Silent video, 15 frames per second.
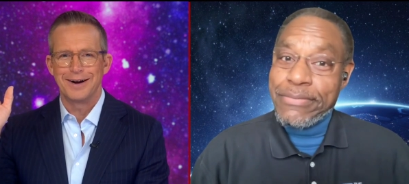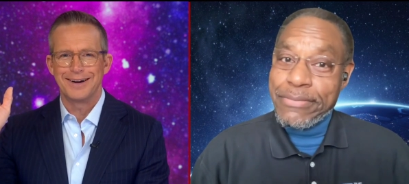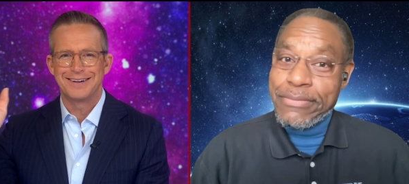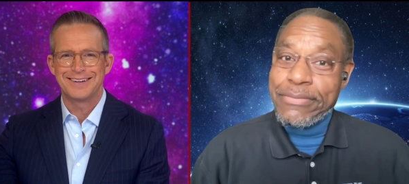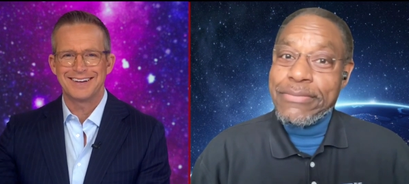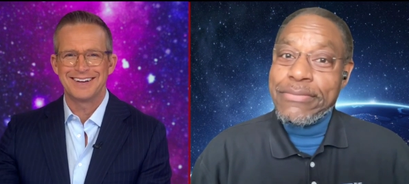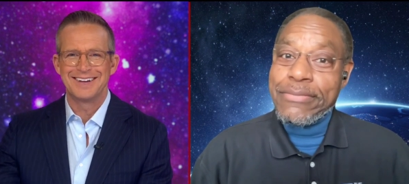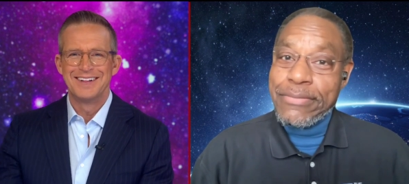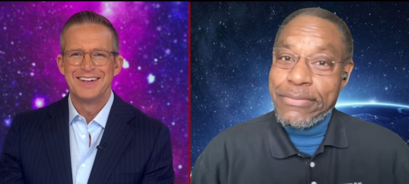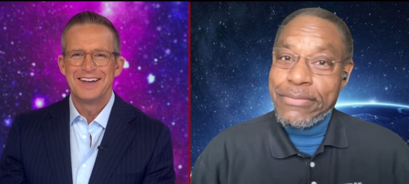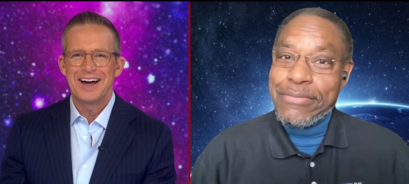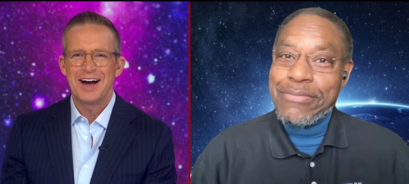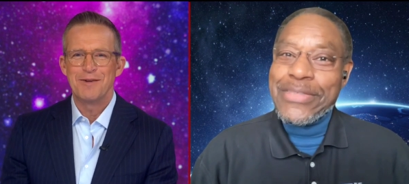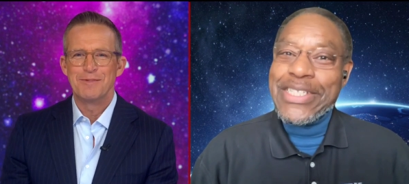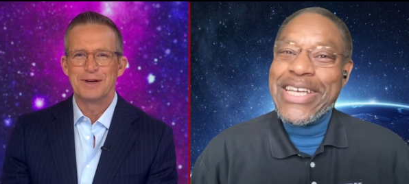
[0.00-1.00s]
Speaker 1: it.
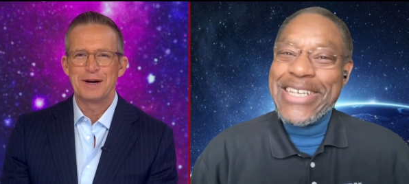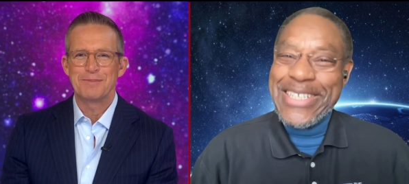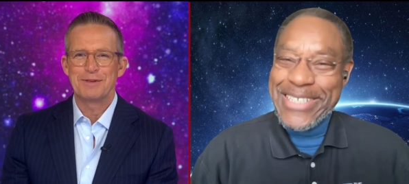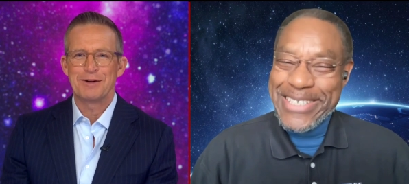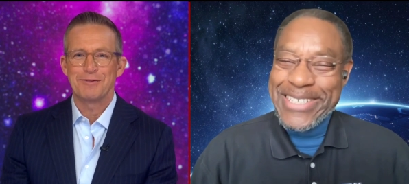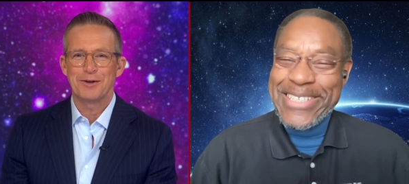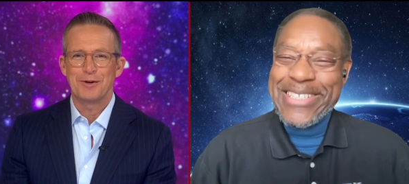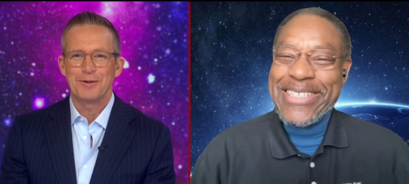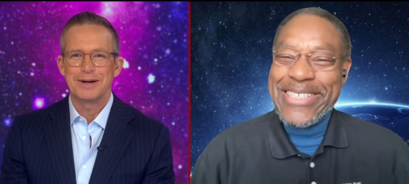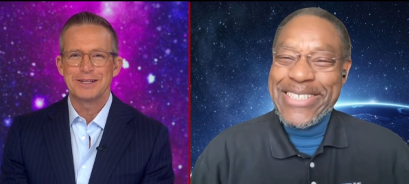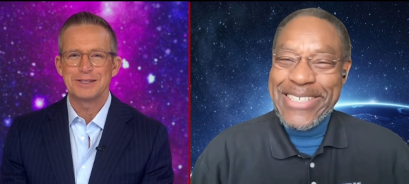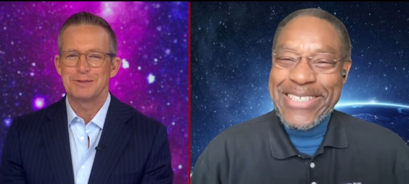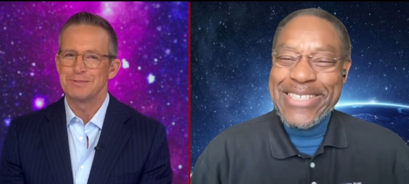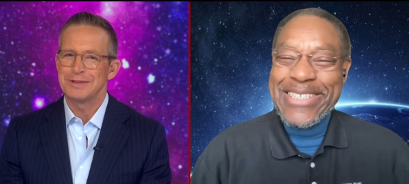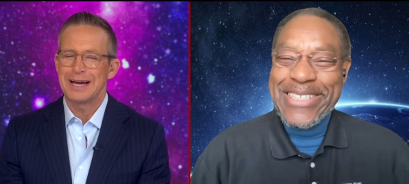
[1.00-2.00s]
I've been up there for
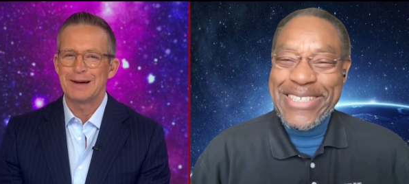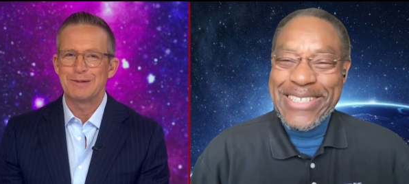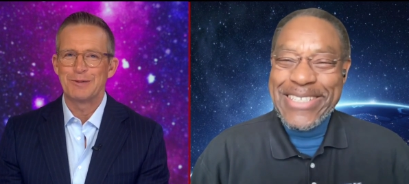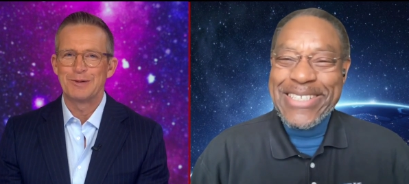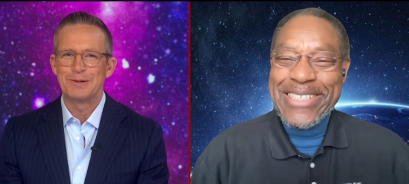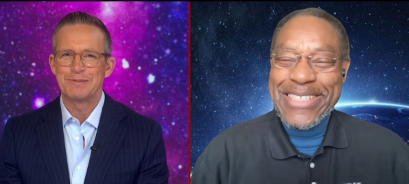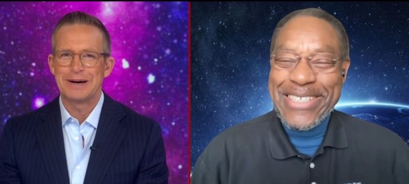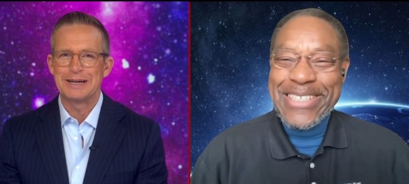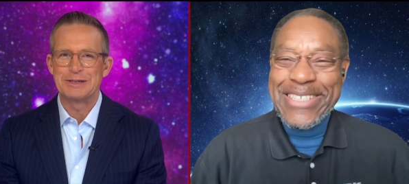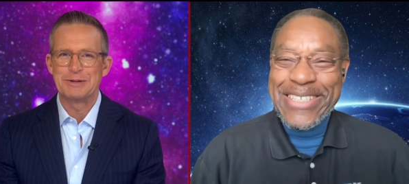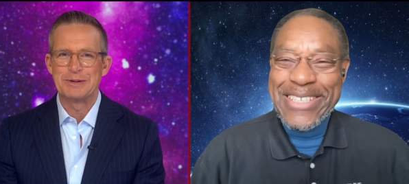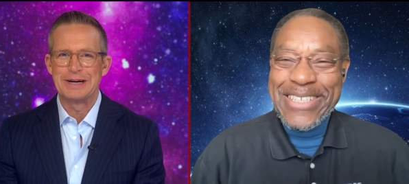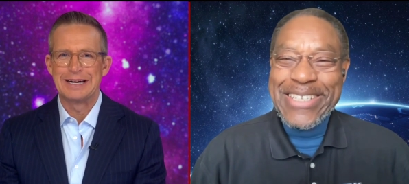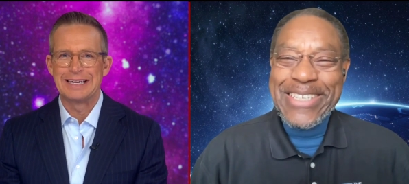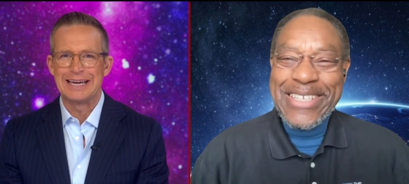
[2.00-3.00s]
quite some time. I wouldn't
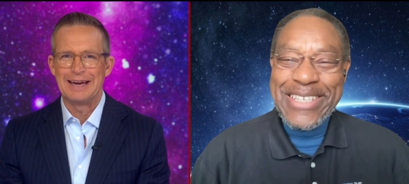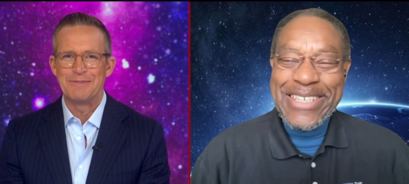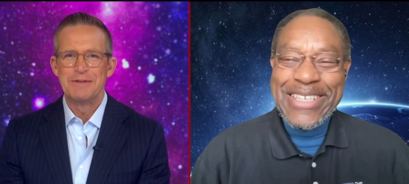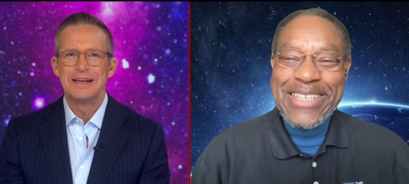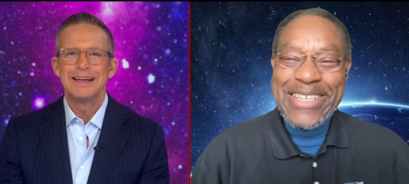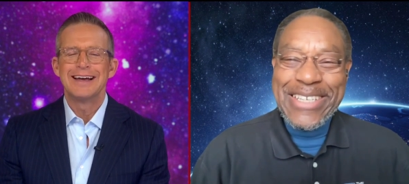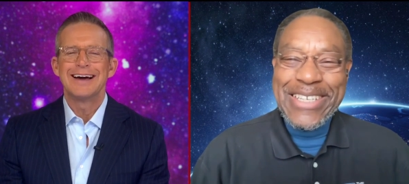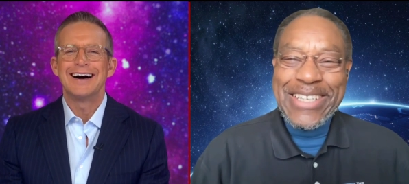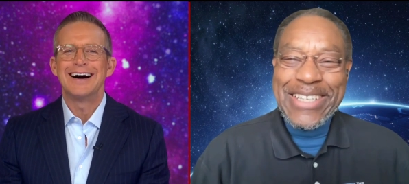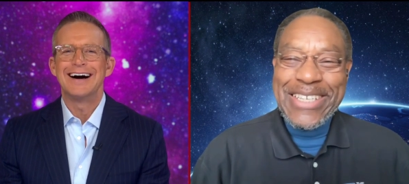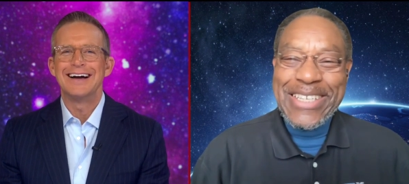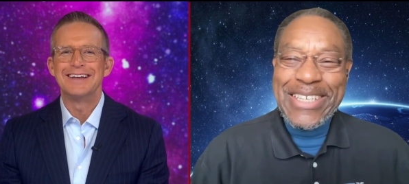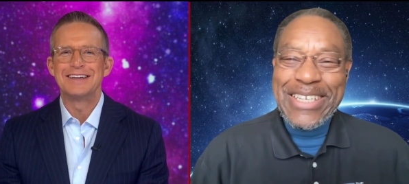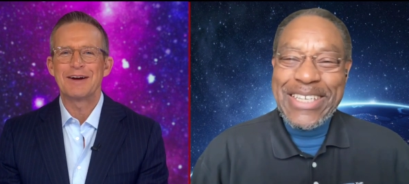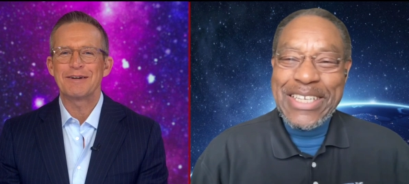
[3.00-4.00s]
mind doing it again.
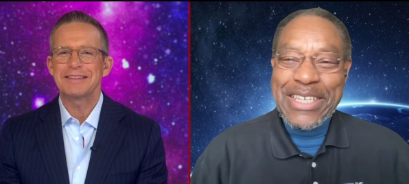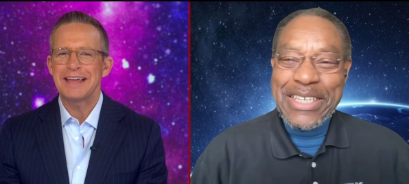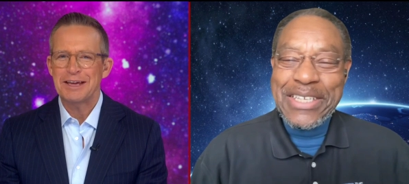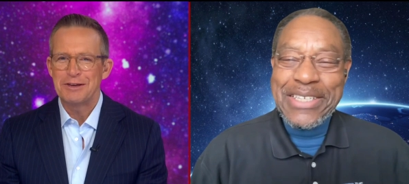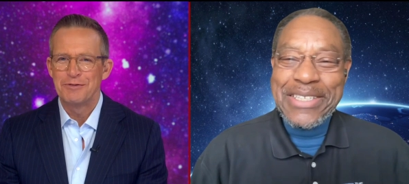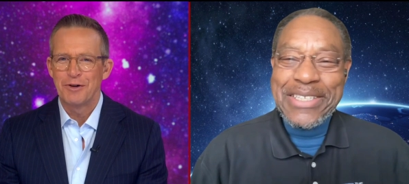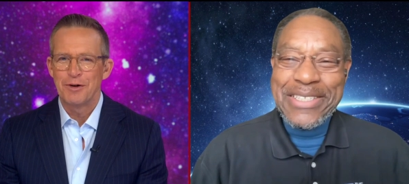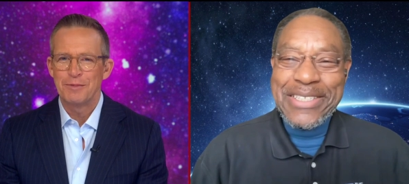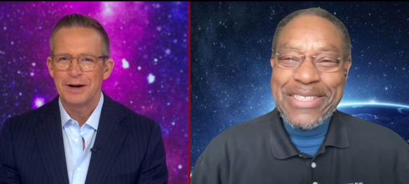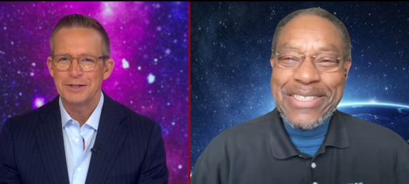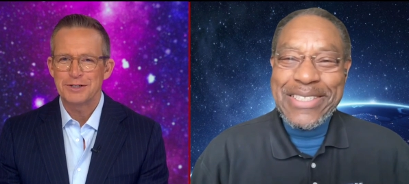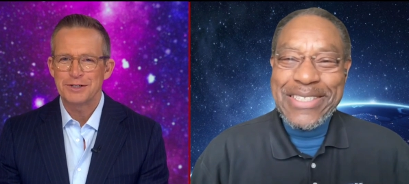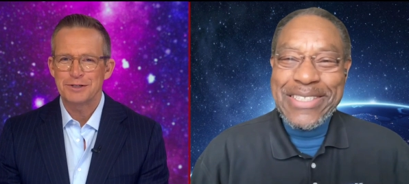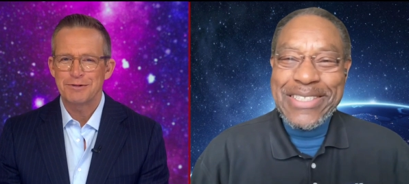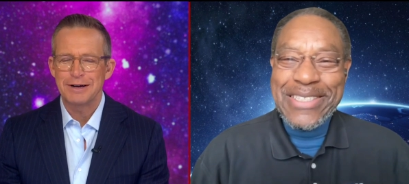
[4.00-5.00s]
Uh, Derrick, thank you very
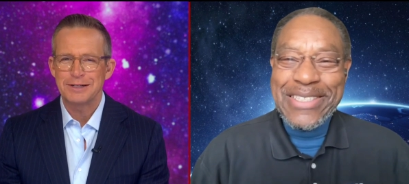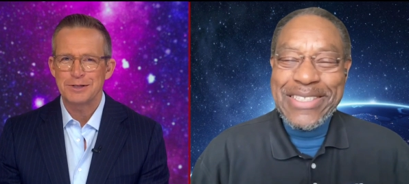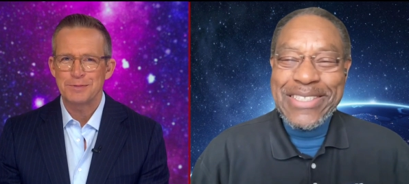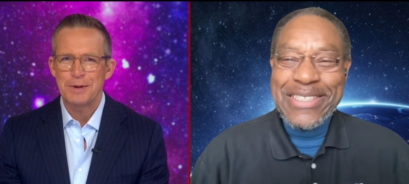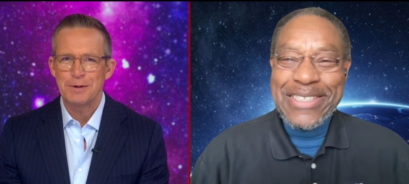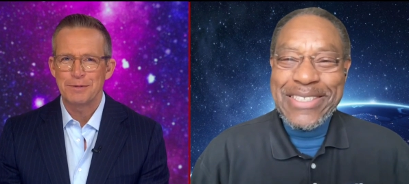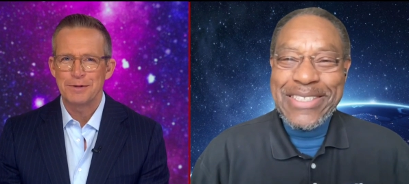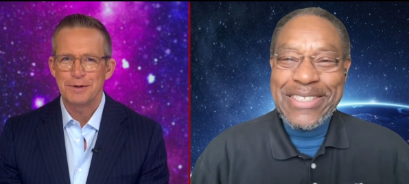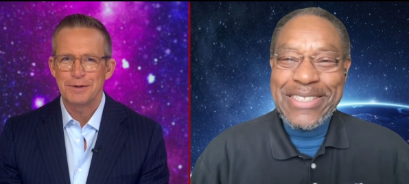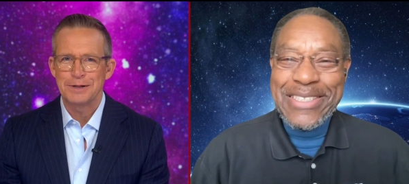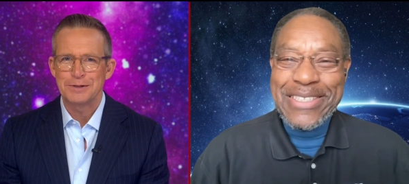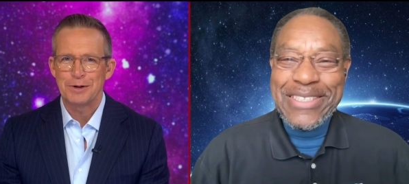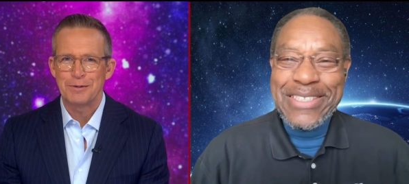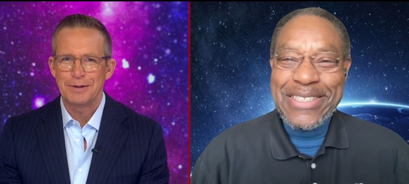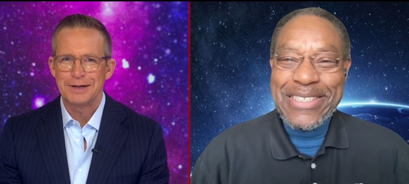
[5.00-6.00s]
much. Great to speak with
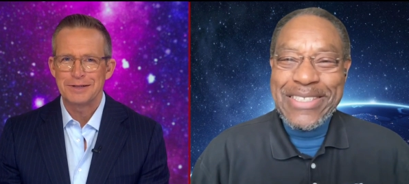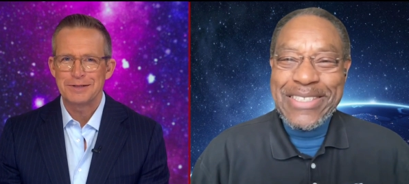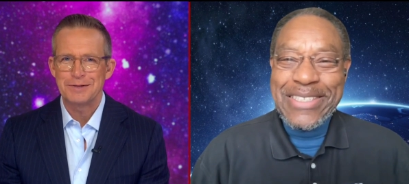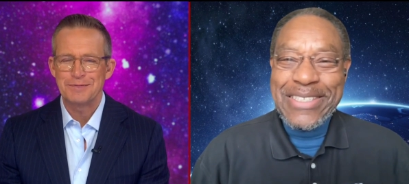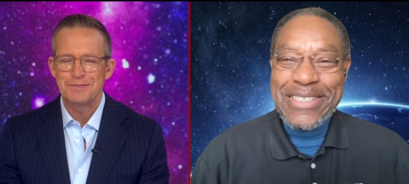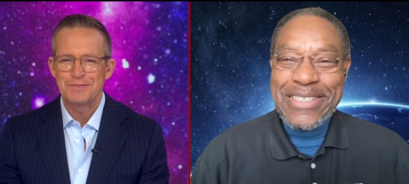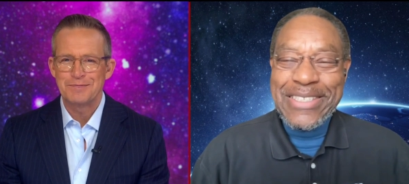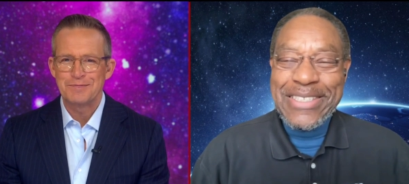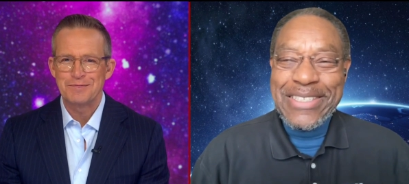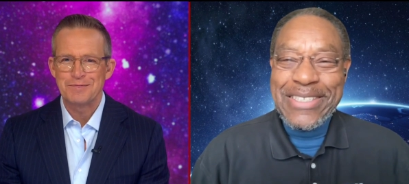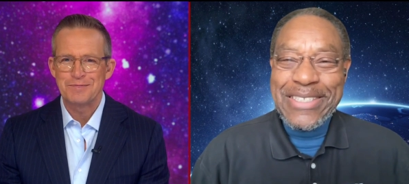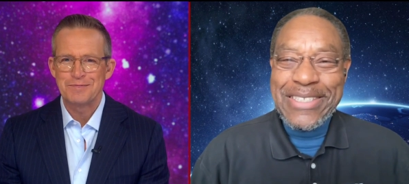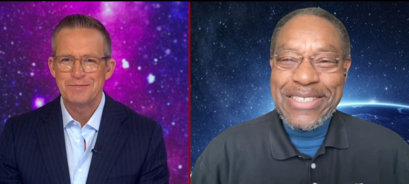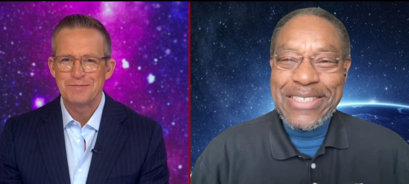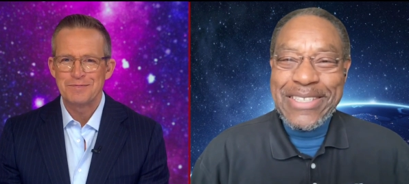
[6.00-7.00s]
you as always.
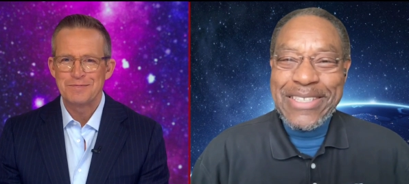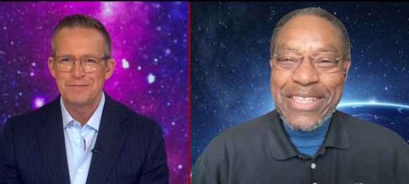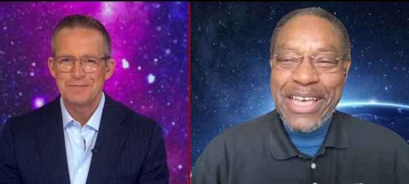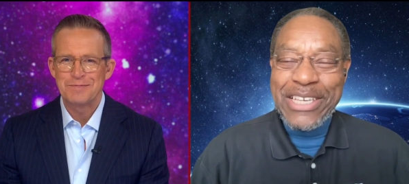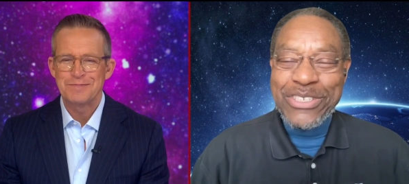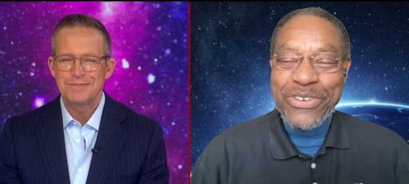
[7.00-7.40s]
Thanks,